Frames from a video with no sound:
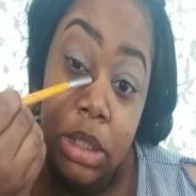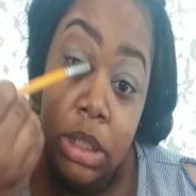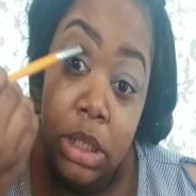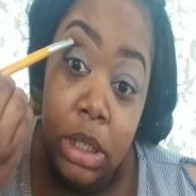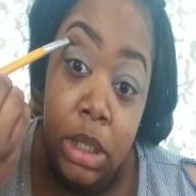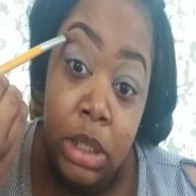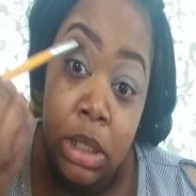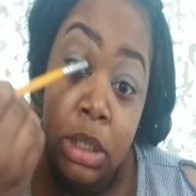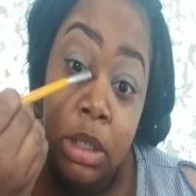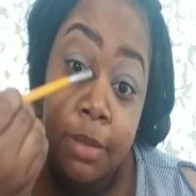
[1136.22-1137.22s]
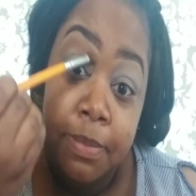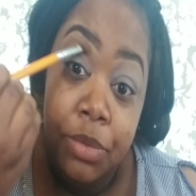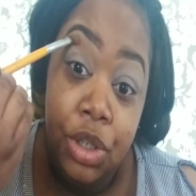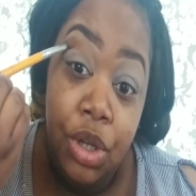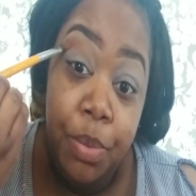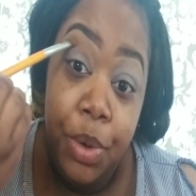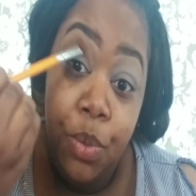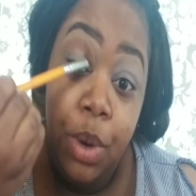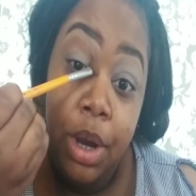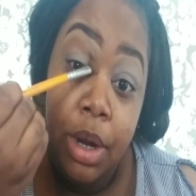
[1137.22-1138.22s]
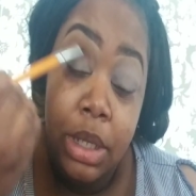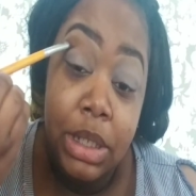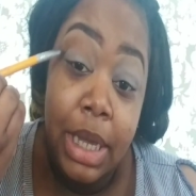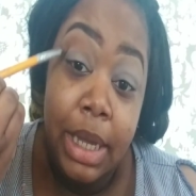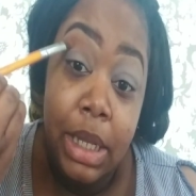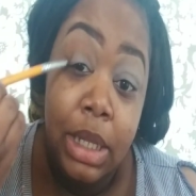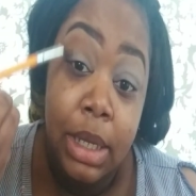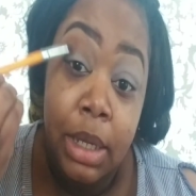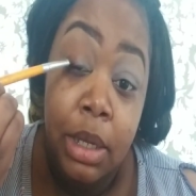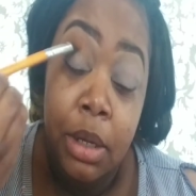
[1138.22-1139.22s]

to show me where exactly